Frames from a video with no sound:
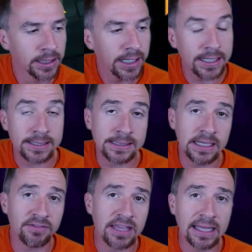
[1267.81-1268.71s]
and see
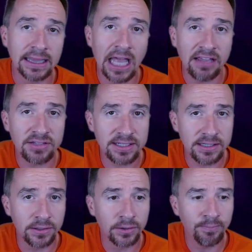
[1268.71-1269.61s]
if that
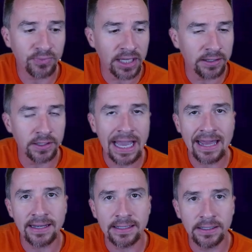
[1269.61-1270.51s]
lifesteal and the
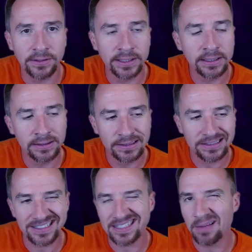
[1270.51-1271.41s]
added healing
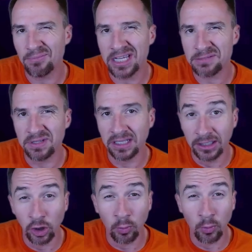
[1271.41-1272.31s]
just makes me a little more